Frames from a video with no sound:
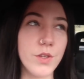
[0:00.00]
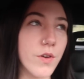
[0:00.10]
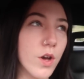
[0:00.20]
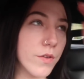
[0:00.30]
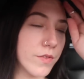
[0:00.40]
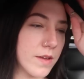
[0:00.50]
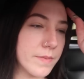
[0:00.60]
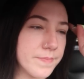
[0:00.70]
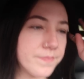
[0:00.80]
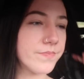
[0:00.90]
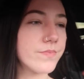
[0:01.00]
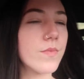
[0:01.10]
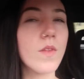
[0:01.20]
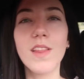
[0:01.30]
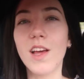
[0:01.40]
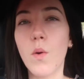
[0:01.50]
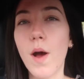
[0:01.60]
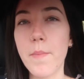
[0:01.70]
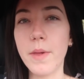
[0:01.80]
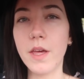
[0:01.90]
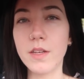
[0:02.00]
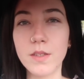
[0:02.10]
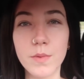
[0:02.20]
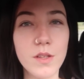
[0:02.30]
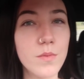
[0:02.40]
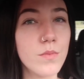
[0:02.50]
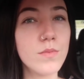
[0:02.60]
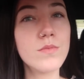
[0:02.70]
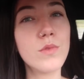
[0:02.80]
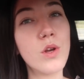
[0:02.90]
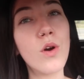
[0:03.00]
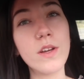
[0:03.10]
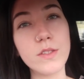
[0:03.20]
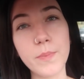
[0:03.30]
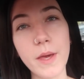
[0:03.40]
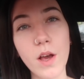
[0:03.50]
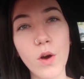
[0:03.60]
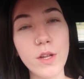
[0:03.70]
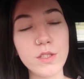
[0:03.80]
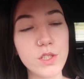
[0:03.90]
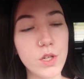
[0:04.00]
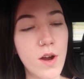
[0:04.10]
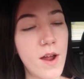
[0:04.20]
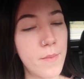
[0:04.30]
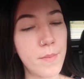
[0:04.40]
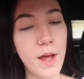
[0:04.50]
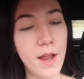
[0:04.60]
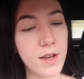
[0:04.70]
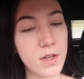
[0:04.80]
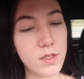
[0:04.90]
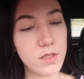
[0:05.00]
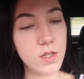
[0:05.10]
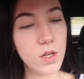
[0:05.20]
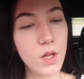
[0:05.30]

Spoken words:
you've heard of them, they're quite big. Some of them were not as big on Instagram and,